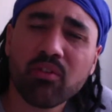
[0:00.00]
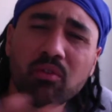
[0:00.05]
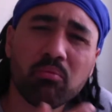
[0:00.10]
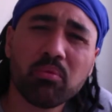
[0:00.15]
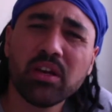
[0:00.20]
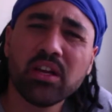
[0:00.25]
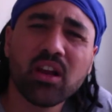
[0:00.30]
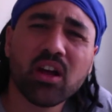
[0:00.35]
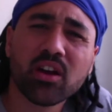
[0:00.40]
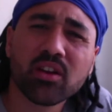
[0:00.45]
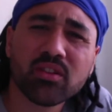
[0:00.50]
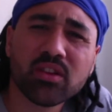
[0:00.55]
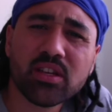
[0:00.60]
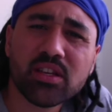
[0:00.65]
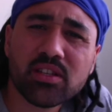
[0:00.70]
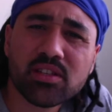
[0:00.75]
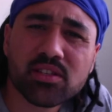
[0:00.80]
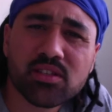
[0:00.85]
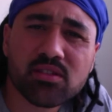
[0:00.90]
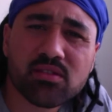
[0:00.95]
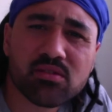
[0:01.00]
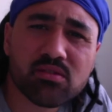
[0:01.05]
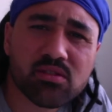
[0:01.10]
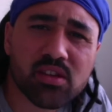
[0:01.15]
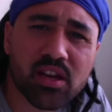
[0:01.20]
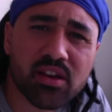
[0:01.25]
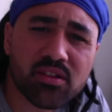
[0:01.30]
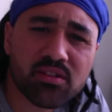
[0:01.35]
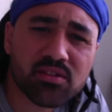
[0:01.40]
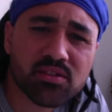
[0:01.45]
be like these
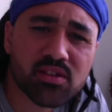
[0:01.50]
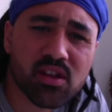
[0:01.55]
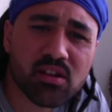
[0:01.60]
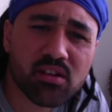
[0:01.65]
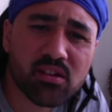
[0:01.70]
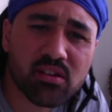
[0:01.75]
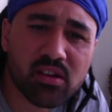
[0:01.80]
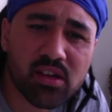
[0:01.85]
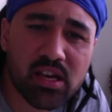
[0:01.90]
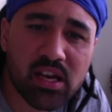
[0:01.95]
tenants then?